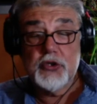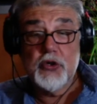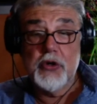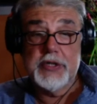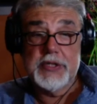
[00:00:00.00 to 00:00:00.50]

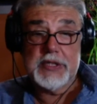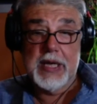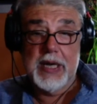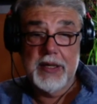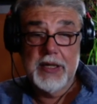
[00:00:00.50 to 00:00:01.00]

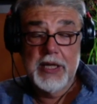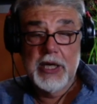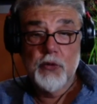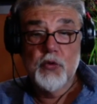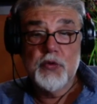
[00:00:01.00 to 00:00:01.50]
Kurdistan
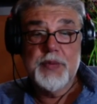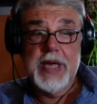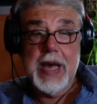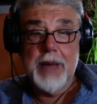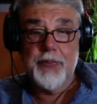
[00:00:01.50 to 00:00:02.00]
would be
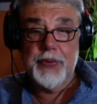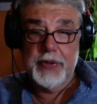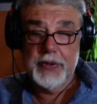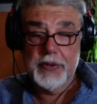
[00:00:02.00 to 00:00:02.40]
hampered